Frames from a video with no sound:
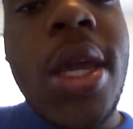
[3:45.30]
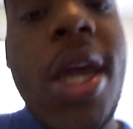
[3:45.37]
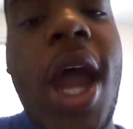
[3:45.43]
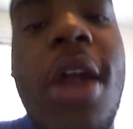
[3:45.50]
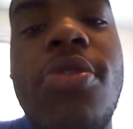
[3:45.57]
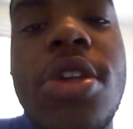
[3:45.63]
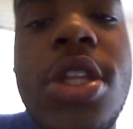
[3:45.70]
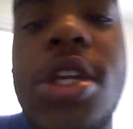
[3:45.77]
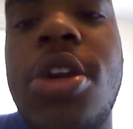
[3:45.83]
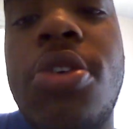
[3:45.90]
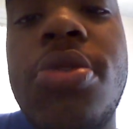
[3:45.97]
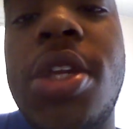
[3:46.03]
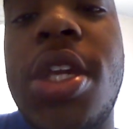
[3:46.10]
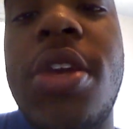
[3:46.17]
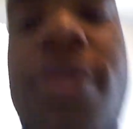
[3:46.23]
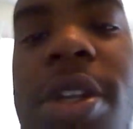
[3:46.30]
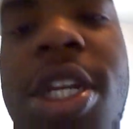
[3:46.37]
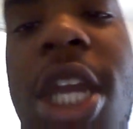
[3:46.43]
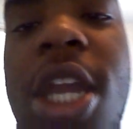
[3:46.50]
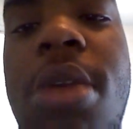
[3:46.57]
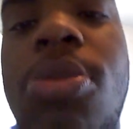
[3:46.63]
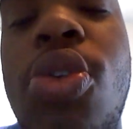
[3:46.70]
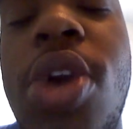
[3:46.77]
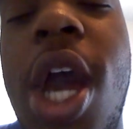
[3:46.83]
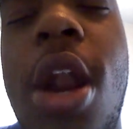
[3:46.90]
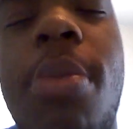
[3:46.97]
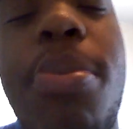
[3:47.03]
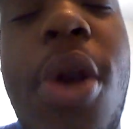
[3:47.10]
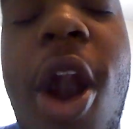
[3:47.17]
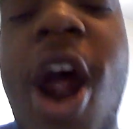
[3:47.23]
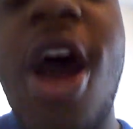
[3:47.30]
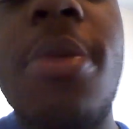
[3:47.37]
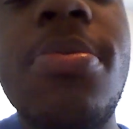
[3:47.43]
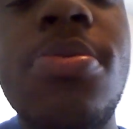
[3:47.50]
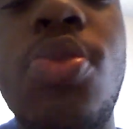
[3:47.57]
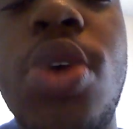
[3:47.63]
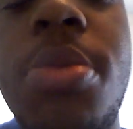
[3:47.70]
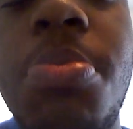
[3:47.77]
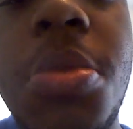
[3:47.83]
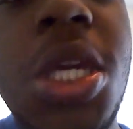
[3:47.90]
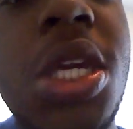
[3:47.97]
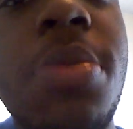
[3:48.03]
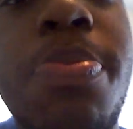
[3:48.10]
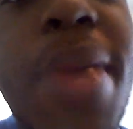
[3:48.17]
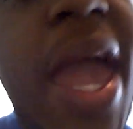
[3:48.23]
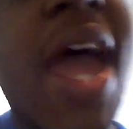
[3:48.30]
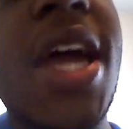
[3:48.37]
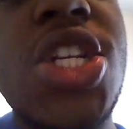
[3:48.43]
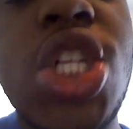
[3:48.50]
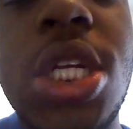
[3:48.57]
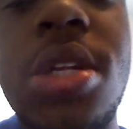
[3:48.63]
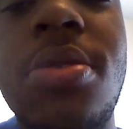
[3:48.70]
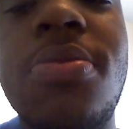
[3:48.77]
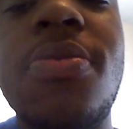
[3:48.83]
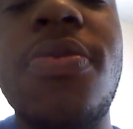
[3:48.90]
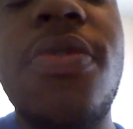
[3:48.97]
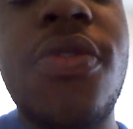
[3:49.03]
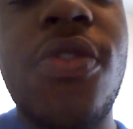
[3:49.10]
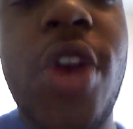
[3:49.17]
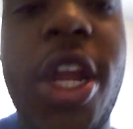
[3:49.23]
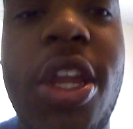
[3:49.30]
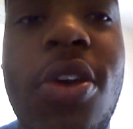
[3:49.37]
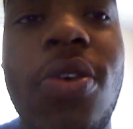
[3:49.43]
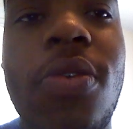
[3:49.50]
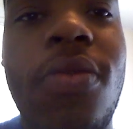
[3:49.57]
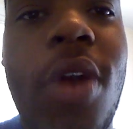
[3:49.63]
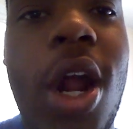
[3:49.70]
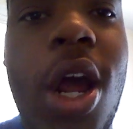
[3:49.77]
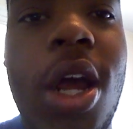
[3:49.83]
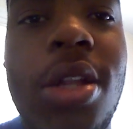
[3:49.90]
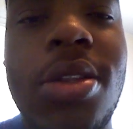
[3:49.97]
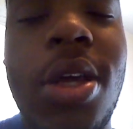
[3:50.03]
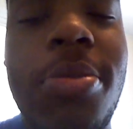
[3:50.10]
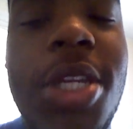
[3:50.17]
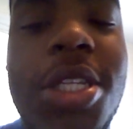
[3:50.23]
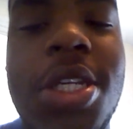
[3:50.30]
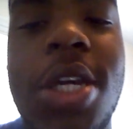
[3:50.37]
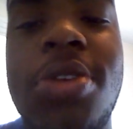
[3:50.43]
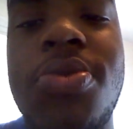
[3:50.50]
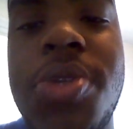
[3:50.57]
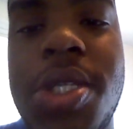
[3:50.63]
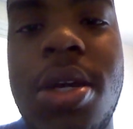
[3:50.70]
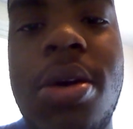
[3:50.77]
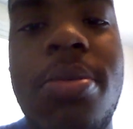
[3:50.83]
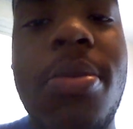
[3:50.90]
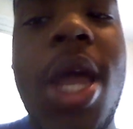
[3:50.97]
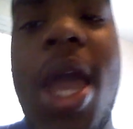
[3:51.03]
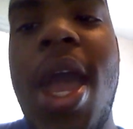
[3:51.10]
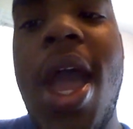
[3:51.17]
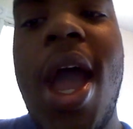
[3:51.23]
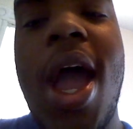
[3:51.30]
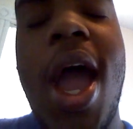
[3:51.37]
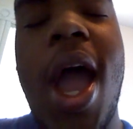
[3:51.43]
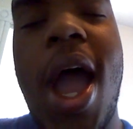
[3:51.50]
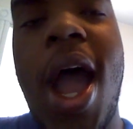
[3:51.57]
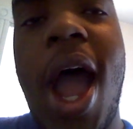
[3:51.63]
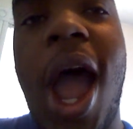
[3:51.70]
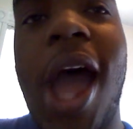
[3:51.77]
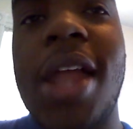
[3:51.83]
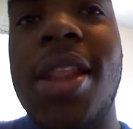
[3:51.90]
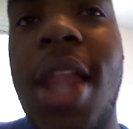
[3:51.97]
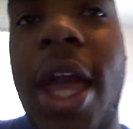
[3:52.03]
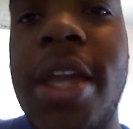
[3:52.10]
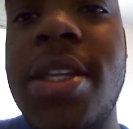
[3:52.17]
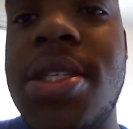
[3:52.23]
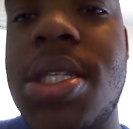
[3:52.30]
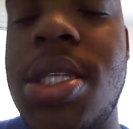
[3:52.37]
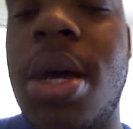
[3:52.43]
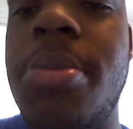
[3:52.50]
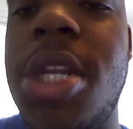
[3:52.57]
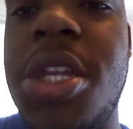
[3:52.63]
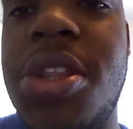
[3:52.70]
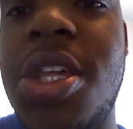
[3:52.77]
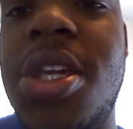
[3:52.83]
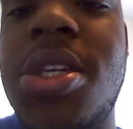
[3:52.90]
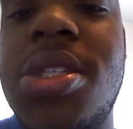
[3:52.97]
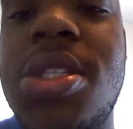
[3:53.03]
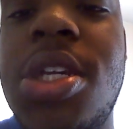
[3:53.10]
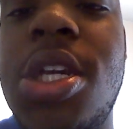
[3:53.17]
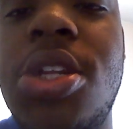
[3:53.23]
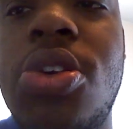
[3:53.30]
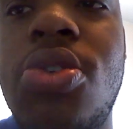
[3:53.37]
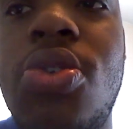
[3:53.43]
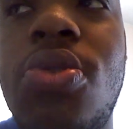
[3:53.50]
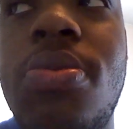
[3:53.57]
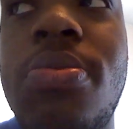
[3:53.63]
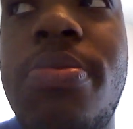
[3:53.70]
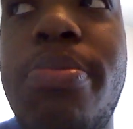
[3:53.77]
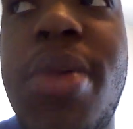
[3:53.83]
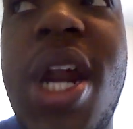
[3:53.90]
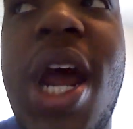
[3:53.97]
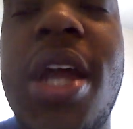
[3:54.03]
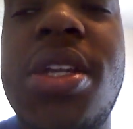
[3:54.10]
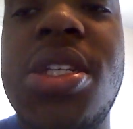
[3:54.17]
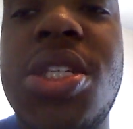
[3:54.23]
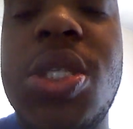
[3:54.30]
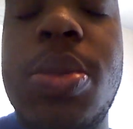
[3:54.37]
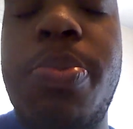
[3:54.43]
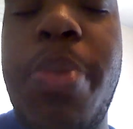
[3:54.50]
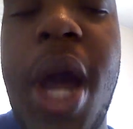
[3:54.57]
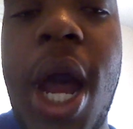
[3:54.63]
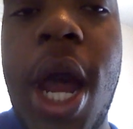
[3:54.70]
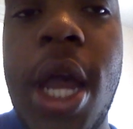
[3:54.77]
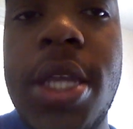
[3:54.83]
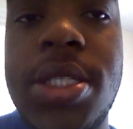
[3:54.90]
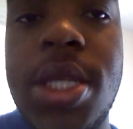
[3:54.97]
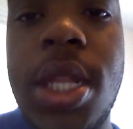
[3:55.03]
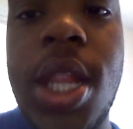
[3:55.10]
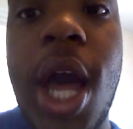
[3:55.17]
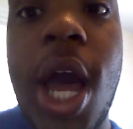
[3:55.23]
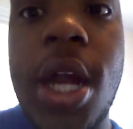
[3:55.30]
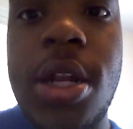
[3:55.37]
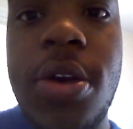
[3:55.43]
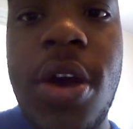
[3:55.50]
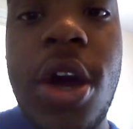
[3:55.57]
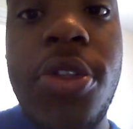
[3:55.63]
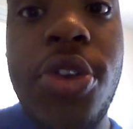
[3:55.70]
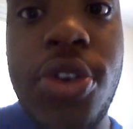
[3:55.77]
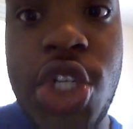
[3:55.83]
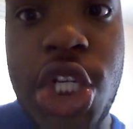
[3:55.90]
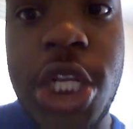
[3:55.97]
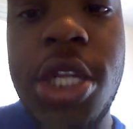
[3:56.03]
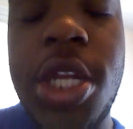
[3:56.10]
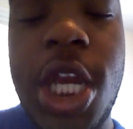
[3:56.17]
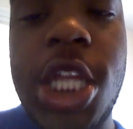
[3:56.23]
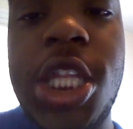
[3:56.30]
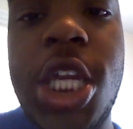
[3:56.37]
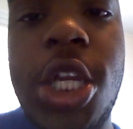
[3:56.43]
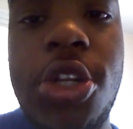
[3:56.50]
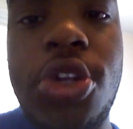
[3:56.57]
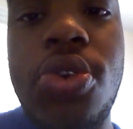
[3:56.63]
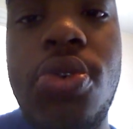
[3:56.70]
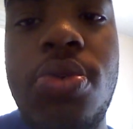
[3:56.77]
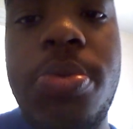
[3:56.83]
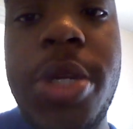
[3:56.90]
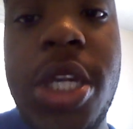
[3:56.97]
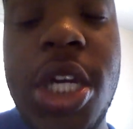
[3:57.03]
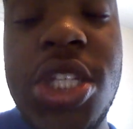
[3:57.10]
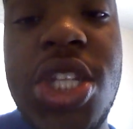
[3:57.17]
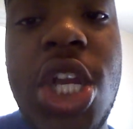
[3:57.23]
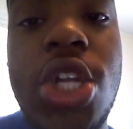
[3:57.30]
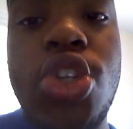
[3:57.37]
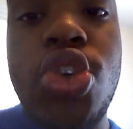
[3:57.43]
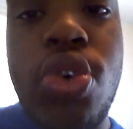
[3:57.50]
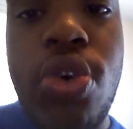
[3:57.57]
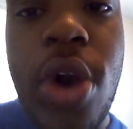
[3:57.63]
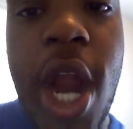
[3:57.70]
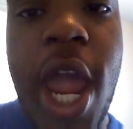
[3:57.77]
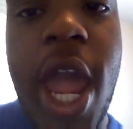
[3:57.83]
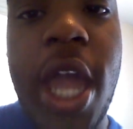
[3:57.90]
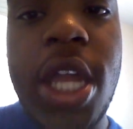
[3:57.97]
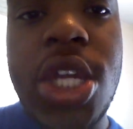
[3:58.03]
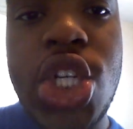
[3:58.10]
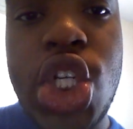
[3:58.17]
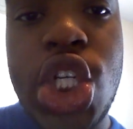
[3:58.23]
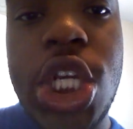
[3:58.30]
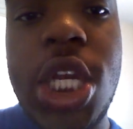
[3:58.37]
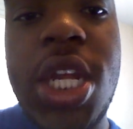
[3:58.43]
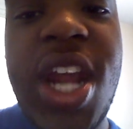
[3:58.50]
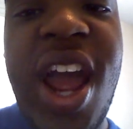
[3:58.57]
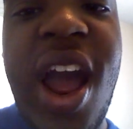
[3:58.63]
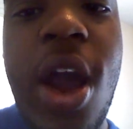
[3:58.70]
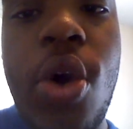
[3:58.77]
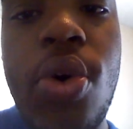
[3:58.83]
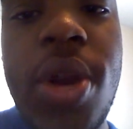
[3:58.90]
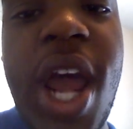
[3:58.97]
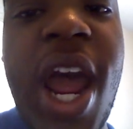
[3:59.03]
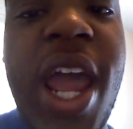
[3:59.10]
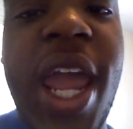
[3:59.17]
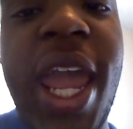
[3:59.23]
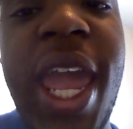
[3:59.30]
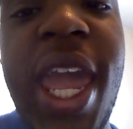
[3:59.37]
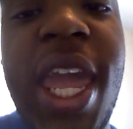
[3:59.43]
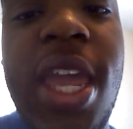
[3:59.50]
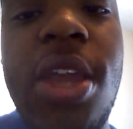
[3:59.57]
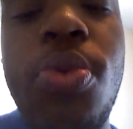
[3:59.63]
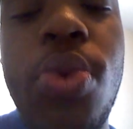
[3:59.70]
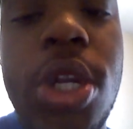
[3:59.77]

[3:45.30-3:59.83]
really don't give a damn who got a problem with me bashing Frank or Ron. Let me tell you something. I like some of the things they do, but I despise a lot of other shit that they do because they drag shit out. I hate